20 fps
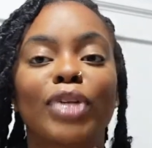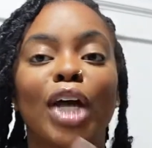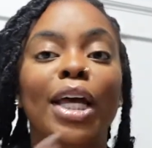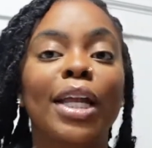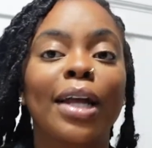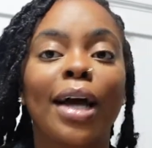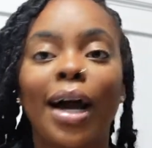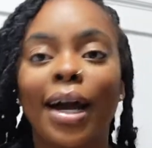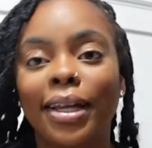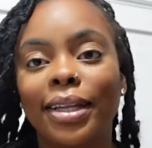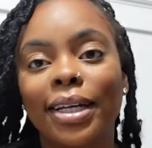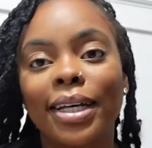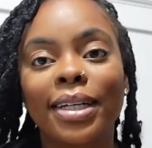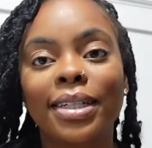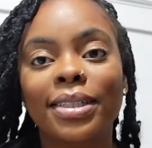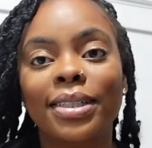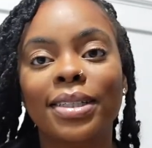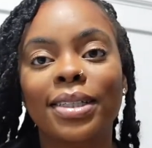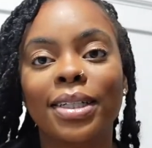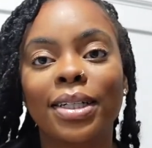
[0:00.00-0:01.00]
an
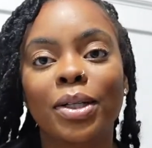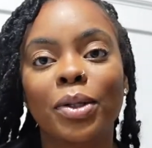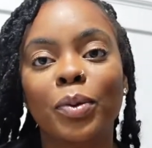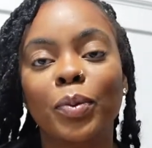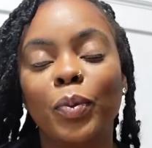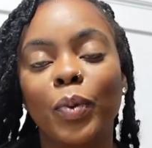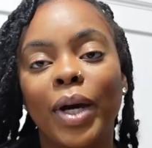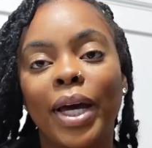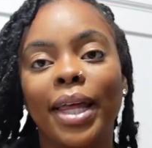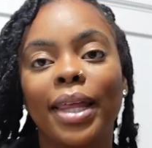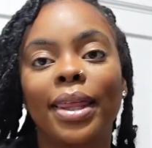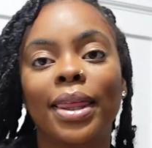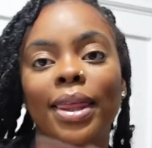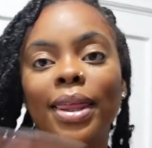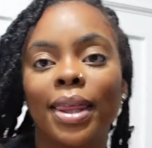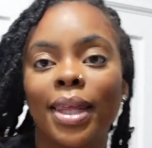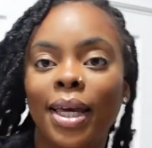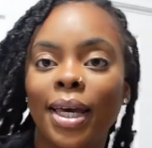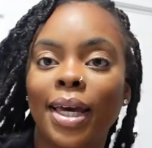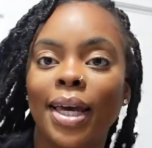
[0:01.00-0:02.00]
island
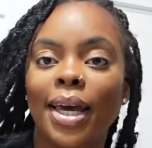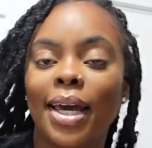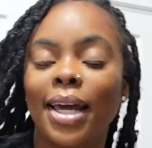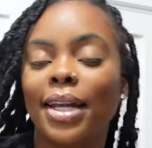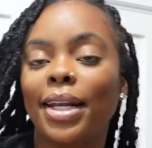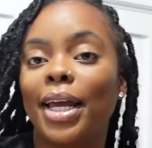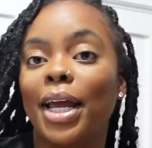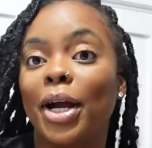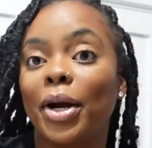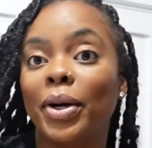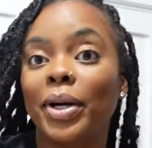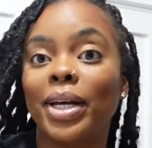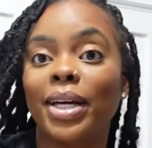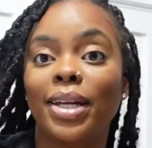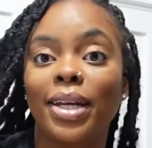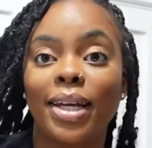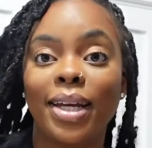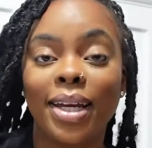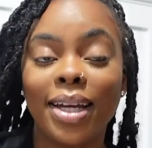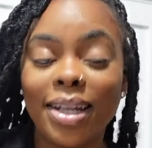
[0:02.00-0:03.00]
with an area
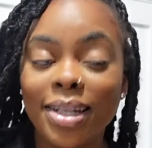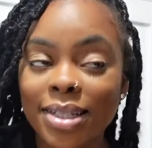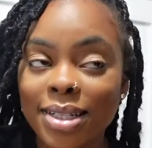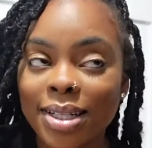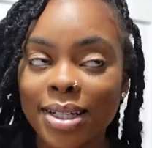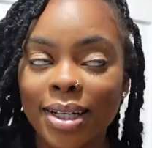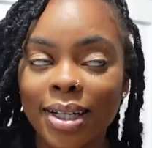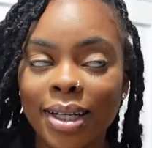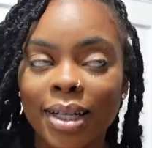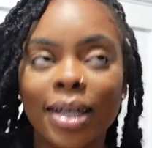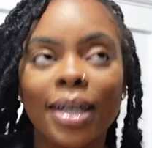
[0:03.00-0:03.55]
to eat